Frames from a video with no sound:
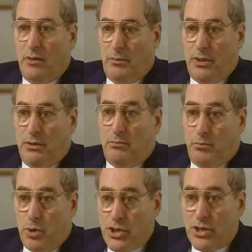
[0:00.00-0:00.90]
been
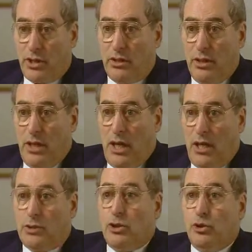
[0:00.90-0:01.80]
pushing
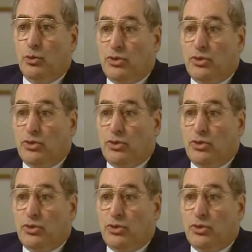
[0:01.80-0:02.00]
to do